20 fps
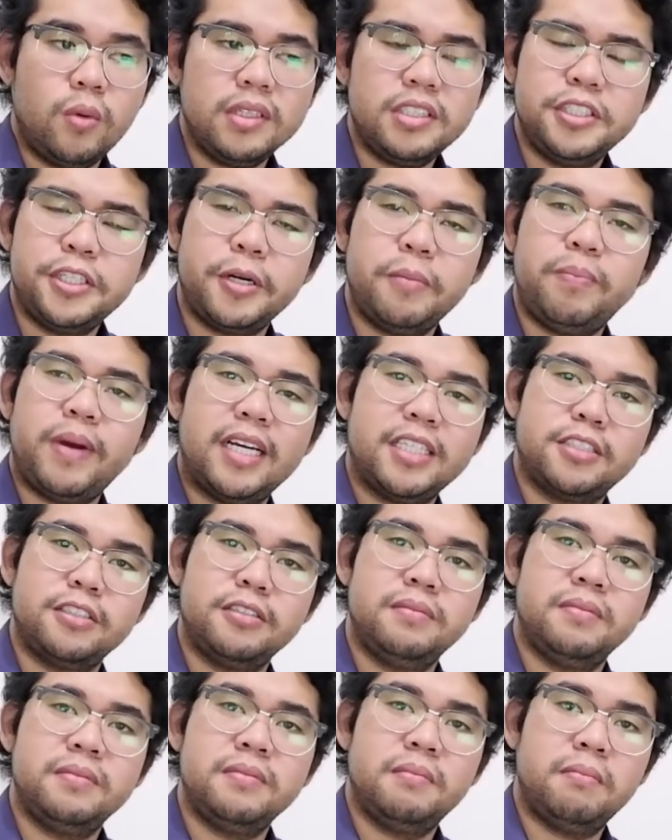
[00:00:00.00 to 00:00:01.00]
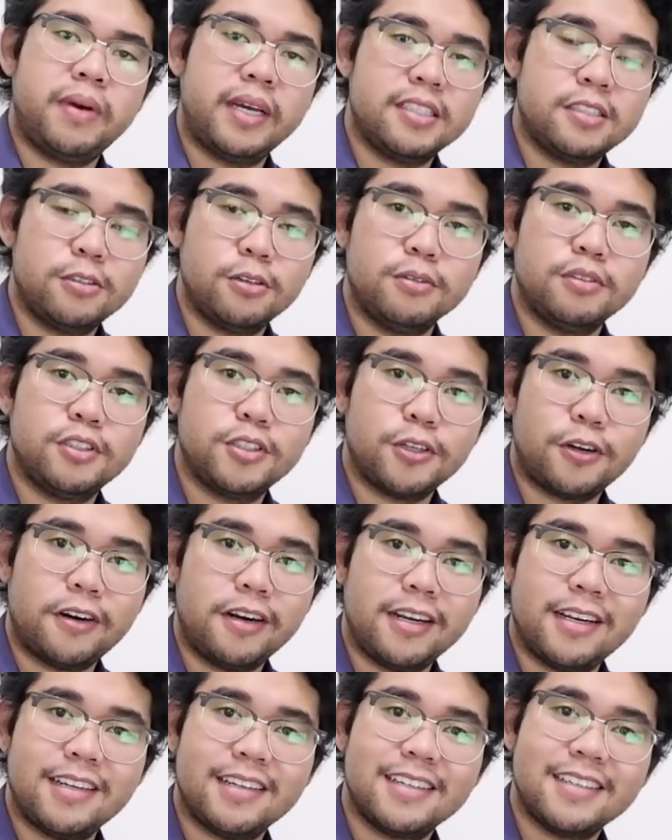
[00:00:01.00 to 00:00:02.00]
what's your passion milestone
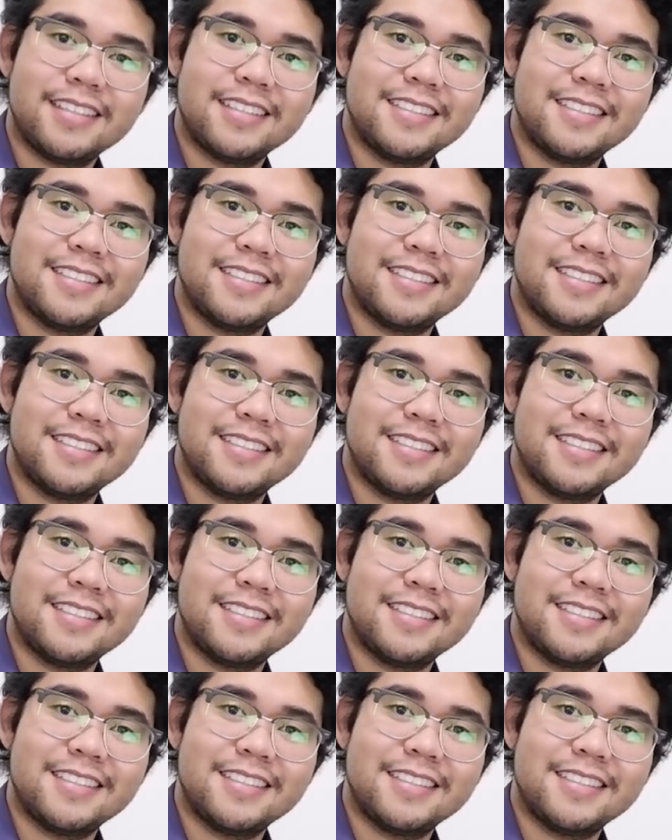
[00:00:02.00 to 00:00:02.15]
story?